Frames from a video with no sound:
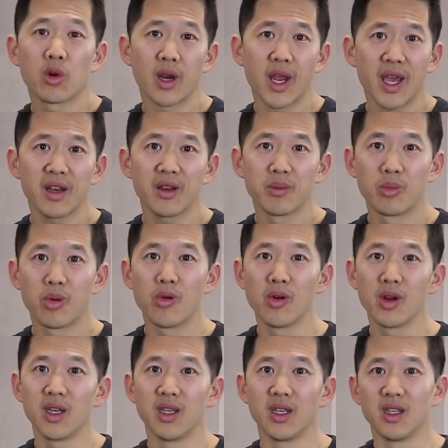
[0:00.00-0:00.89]
We're at a
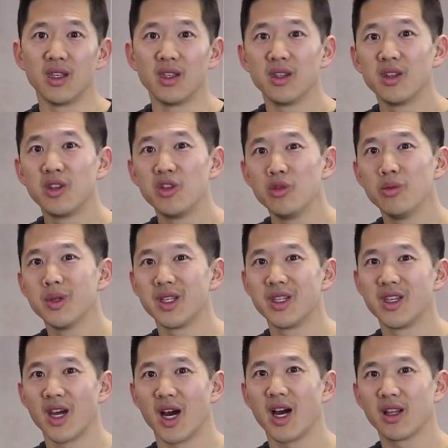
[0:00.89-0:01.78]
point in
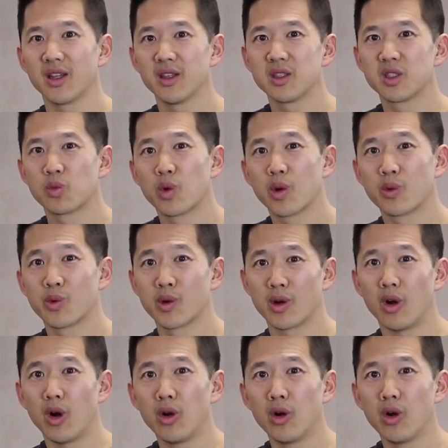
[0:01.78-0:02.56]
human knowledge where we're